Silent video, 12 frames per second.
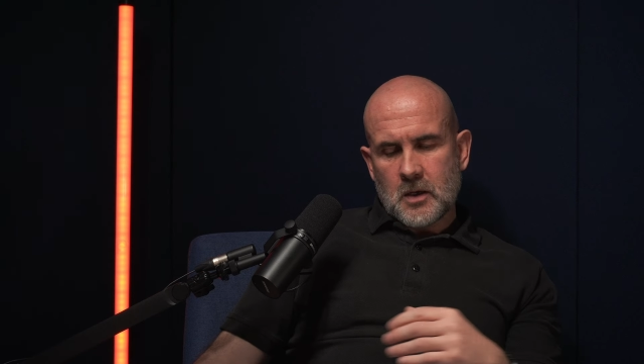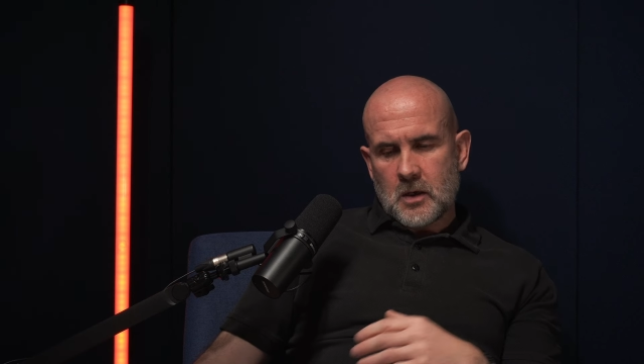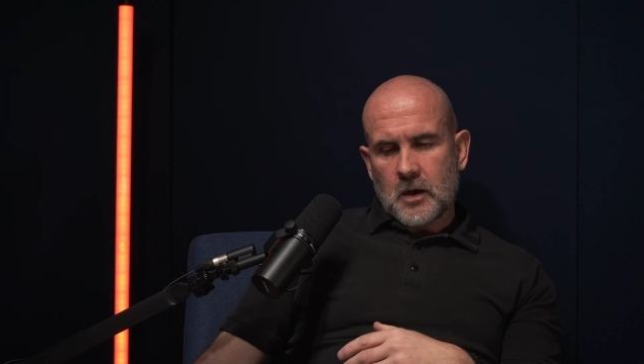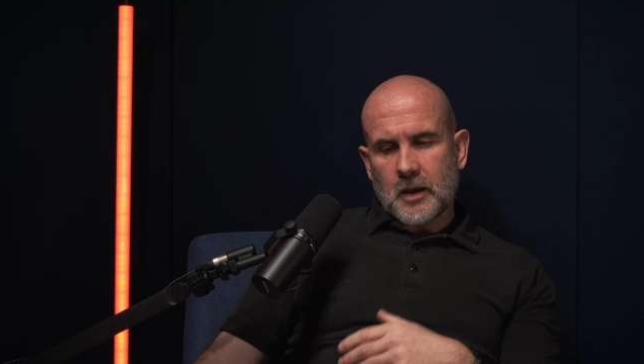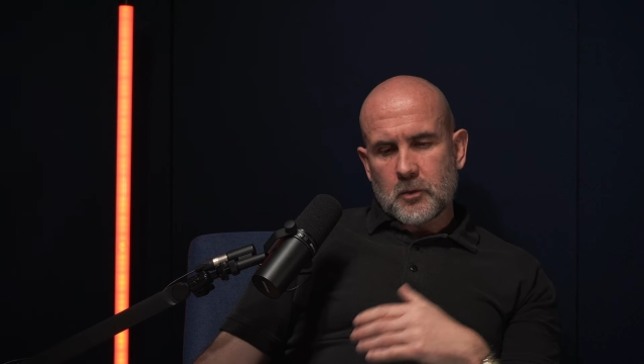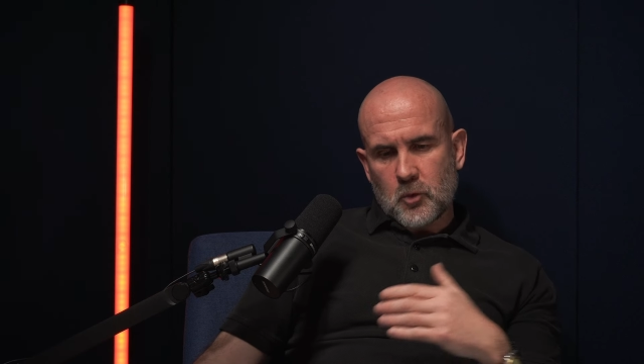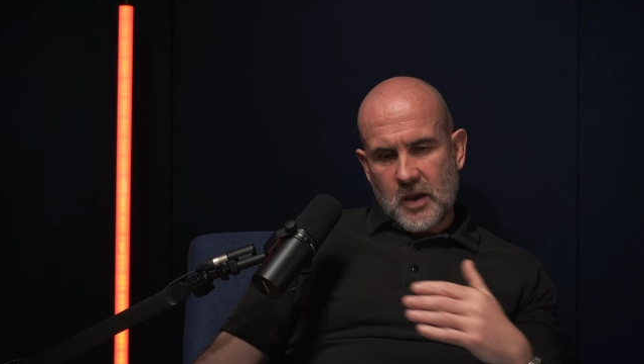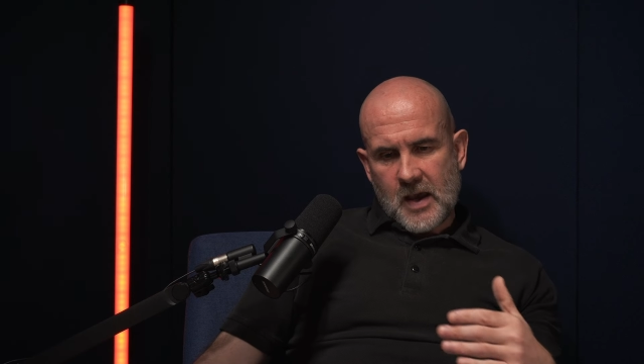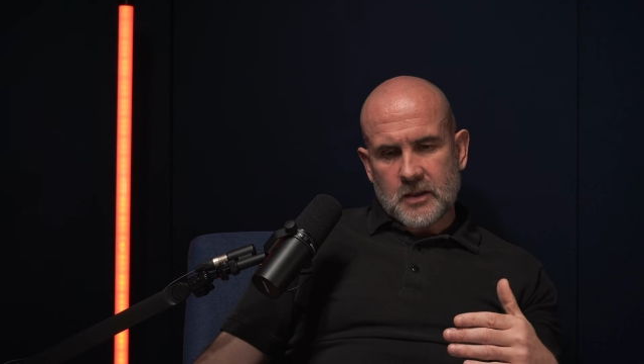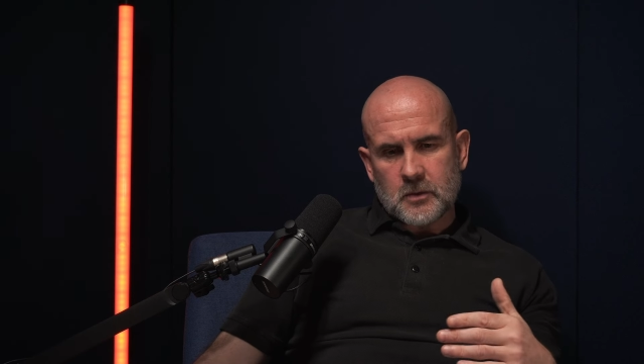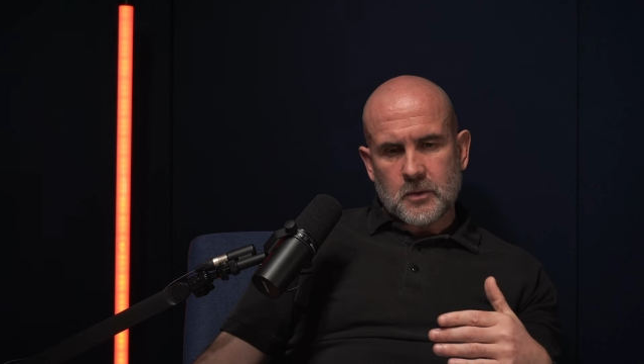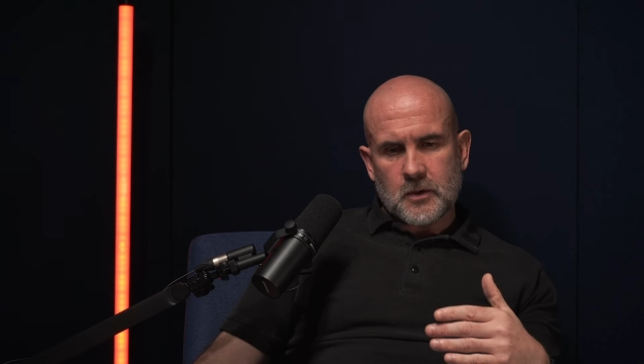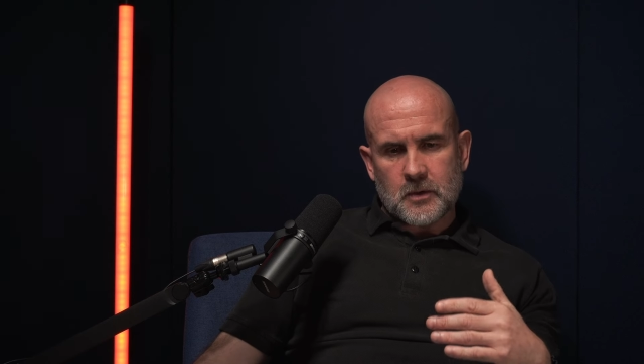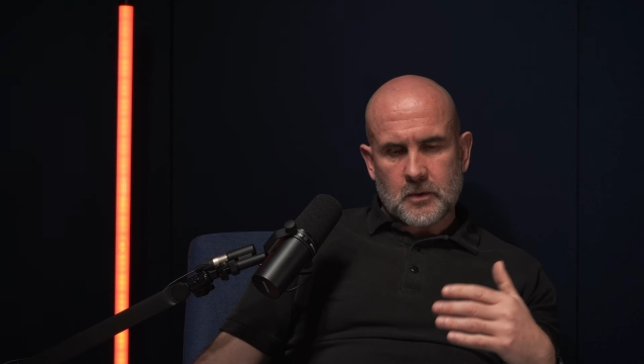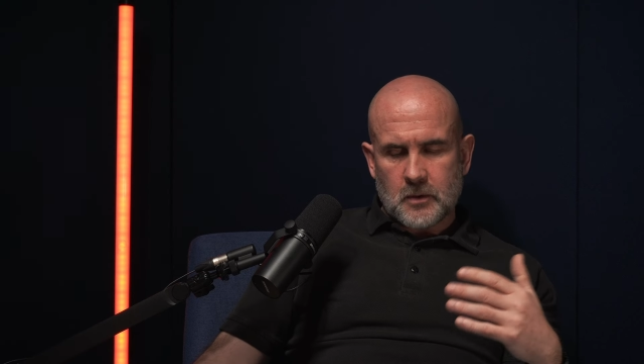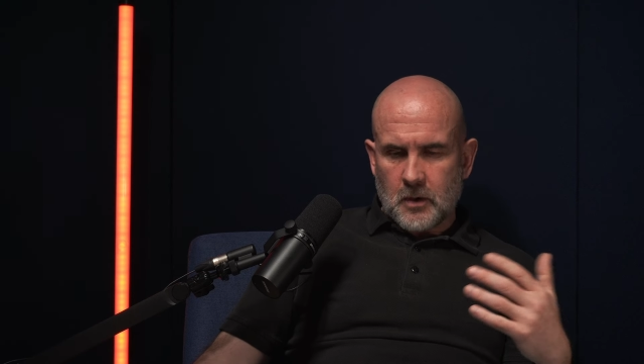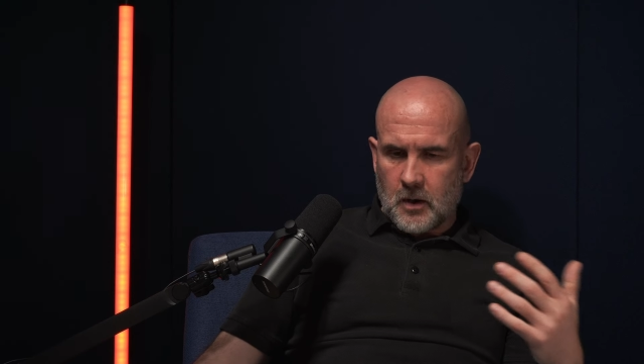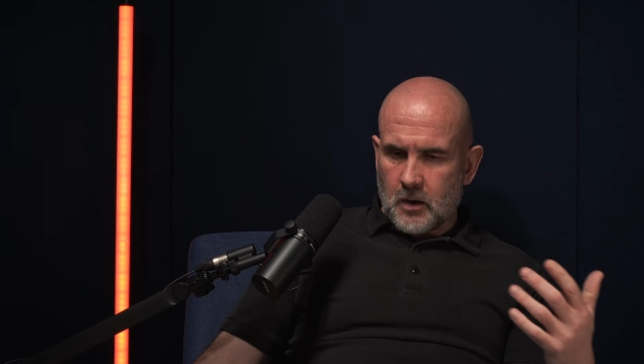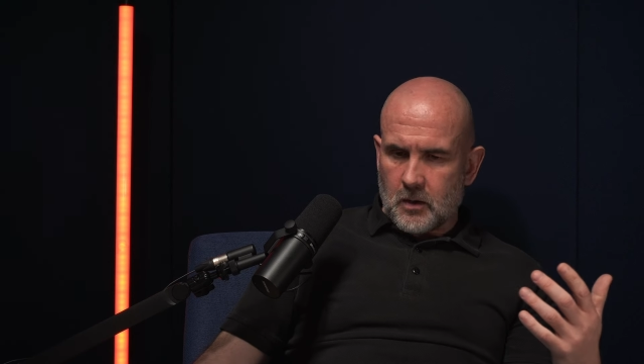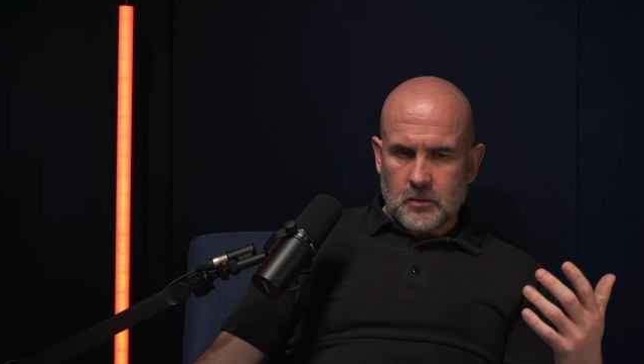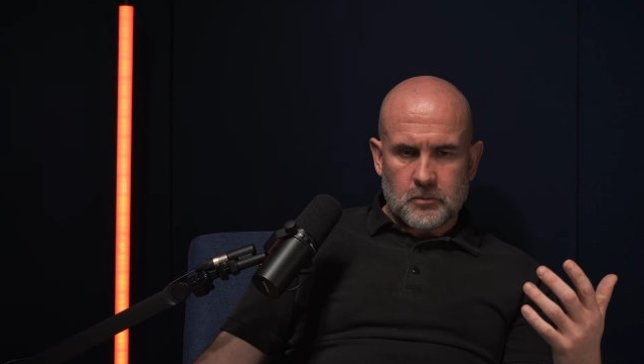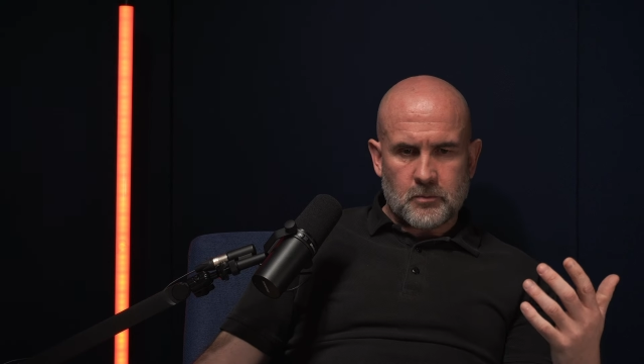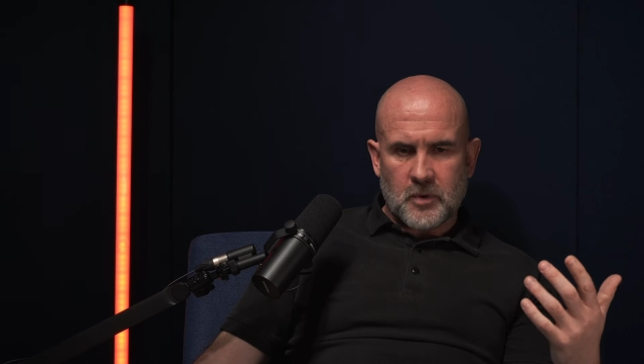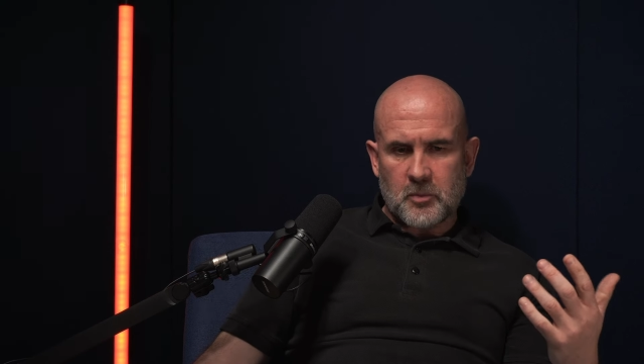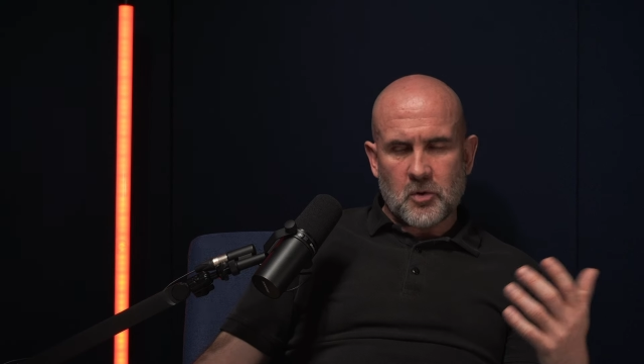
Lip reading: I can react to it or be